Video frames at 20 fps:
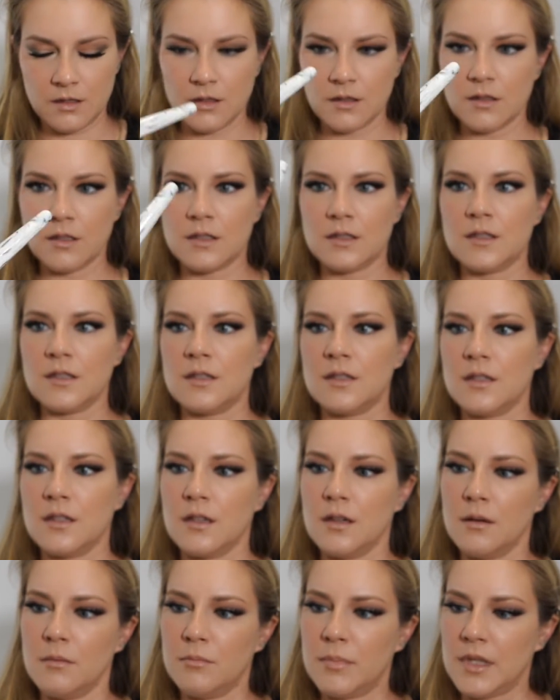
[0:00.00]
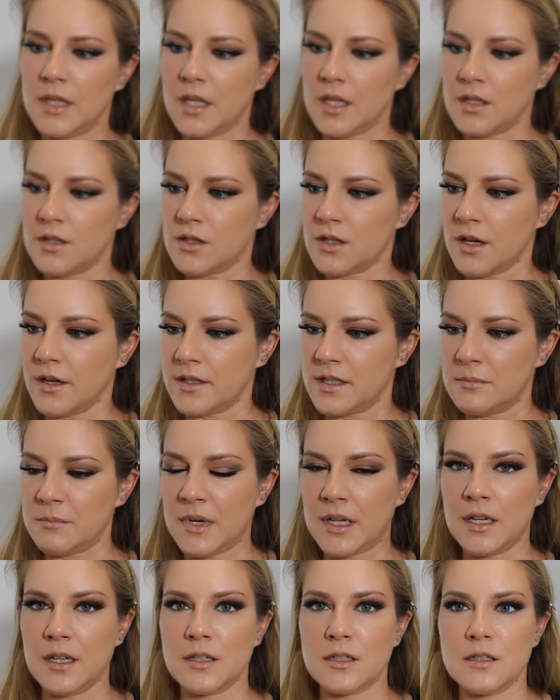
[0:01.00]
This is the BH
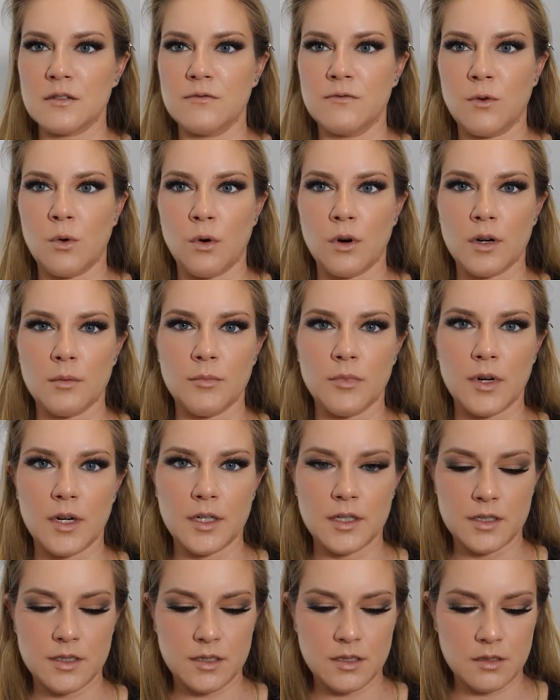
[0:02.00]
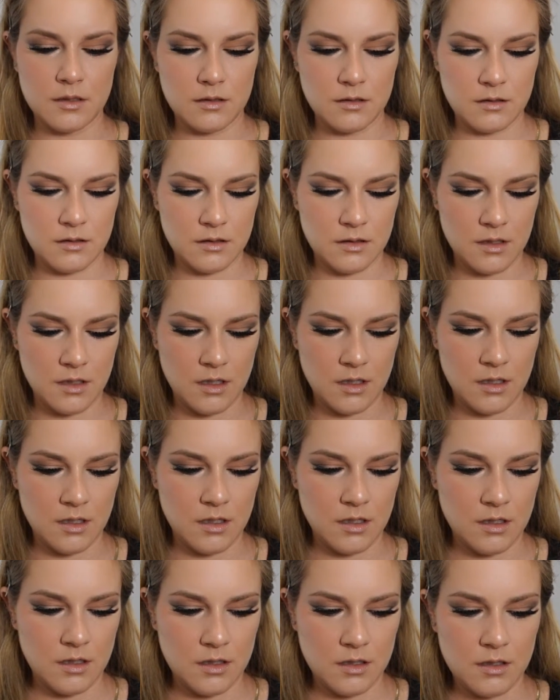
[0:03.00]
Cosmetics 4 brush.
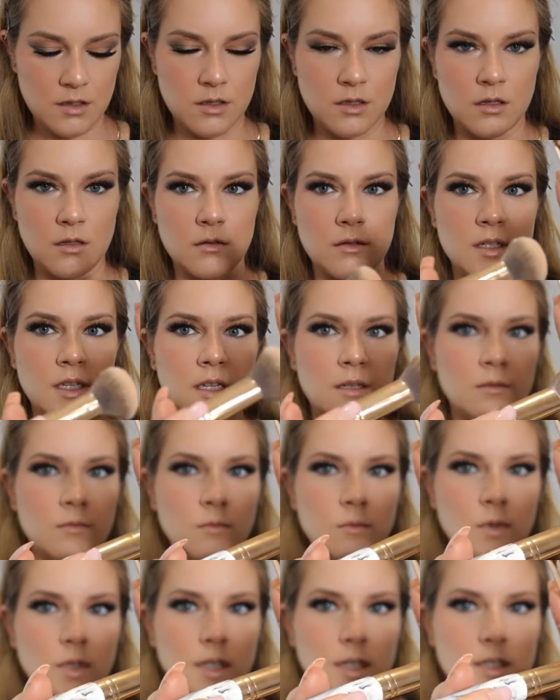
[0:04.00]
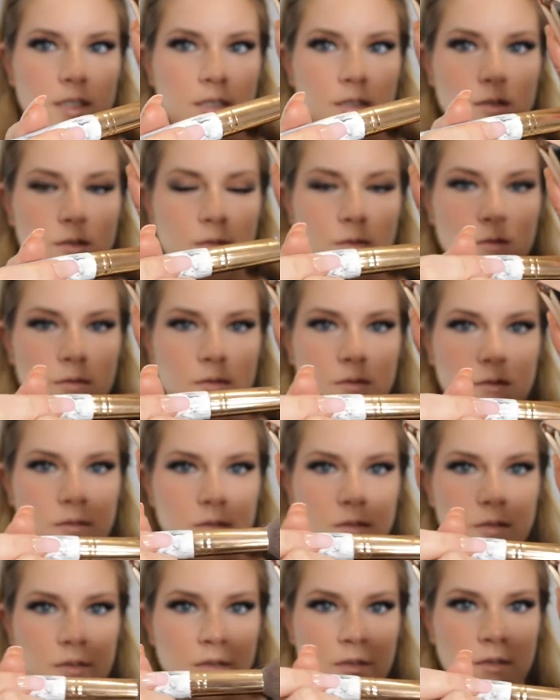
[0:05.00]
So then what I do
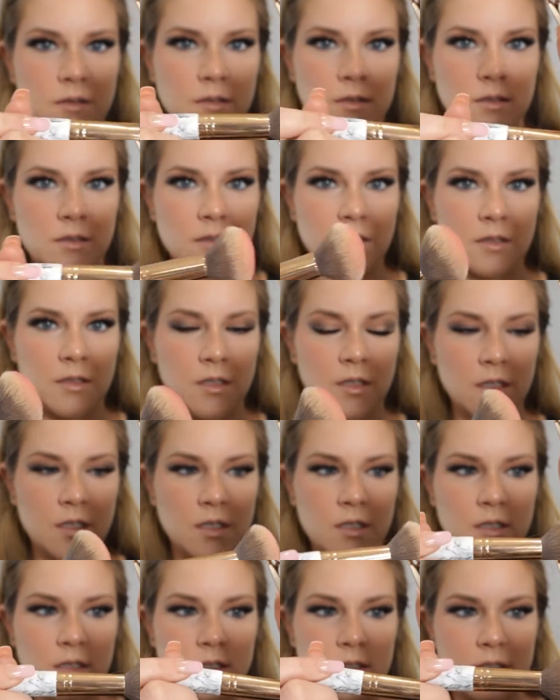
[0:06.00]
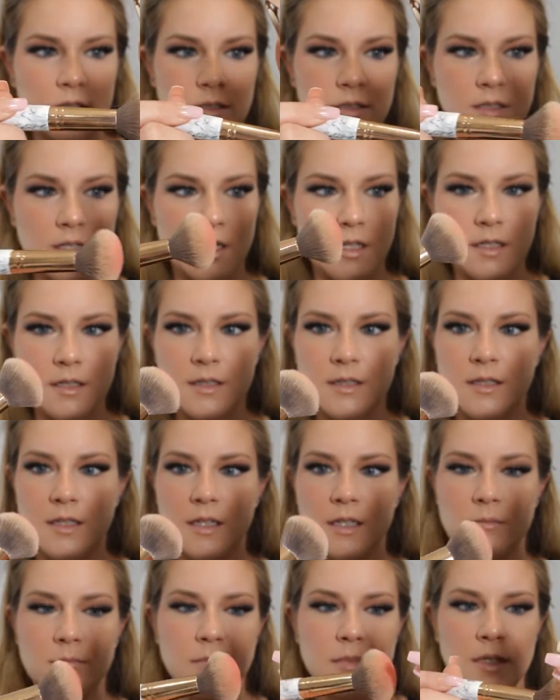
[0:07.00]
is just kind of
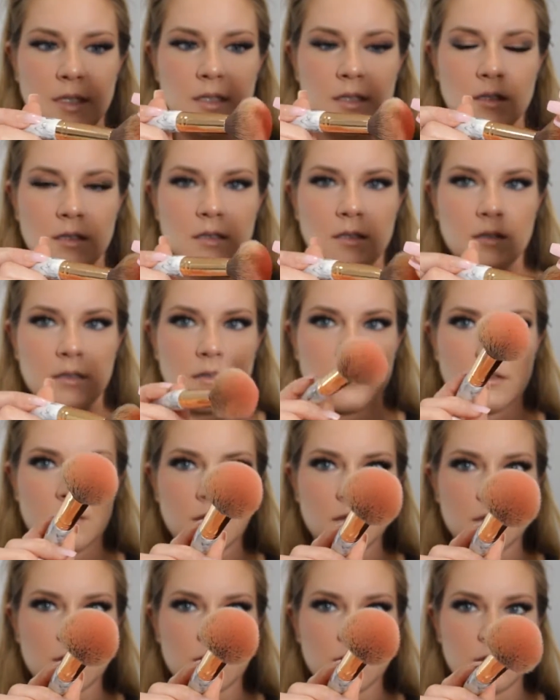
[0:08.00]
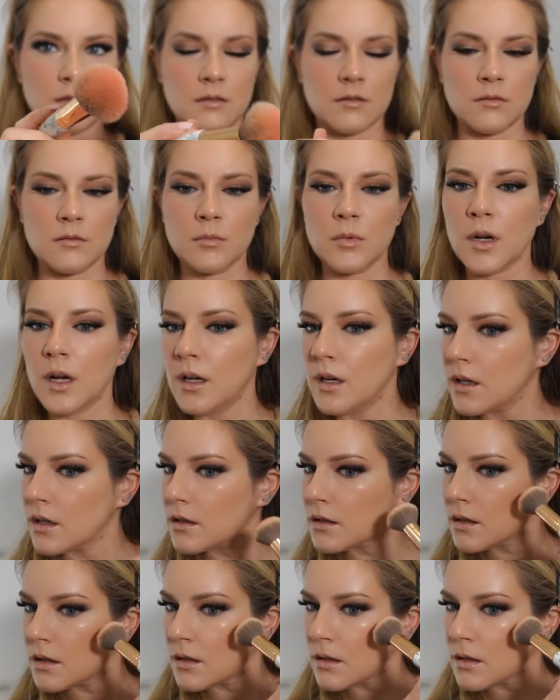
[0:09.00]
stamp it, the product.